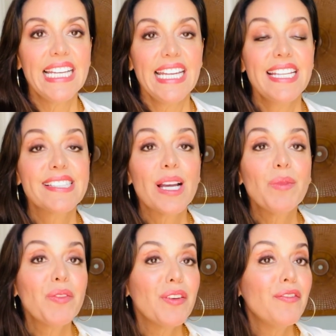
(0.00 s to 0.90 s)
And
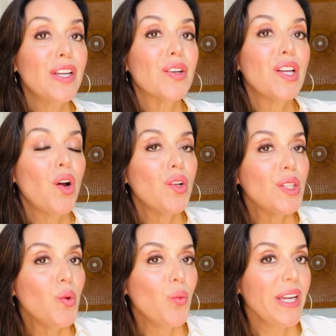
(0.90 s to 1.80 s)
some of the very
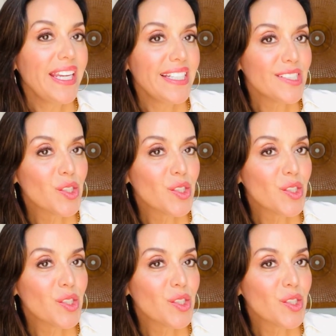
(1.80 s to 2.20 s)
only ways